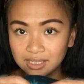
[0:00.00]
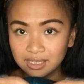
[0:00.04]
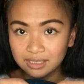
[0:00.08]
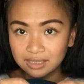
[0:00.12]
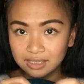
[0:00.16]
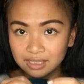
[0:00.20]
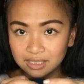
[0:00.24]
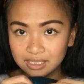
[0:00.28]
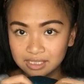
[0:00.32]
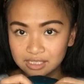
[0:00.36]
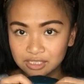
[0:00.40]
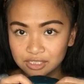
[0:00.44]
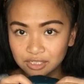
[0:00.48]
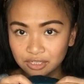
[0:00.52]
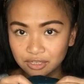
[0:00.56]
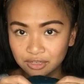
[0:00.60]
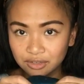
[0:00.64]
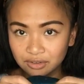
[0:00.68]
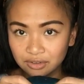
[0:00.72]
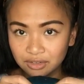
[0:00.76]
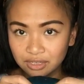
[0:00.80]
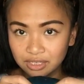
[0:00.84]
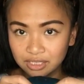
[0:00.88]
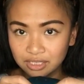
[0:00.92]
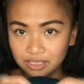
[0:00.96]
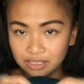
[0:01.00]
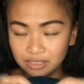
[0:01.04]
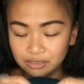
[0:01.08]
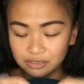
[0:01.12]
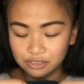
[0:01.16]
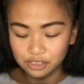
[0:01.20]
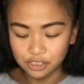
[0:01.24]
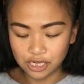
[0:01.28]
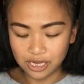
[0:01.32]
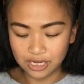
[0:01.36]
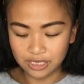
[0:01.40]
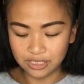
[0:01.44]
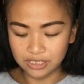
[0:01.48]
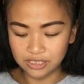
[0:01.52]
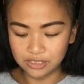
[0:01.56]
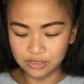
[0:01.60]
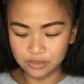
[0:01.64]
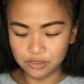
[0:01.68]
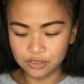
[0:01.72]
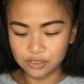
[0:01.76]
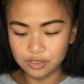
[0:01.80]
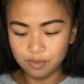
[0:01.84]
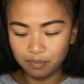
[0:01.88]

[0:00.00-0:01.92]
I think it's Korean or Chinese or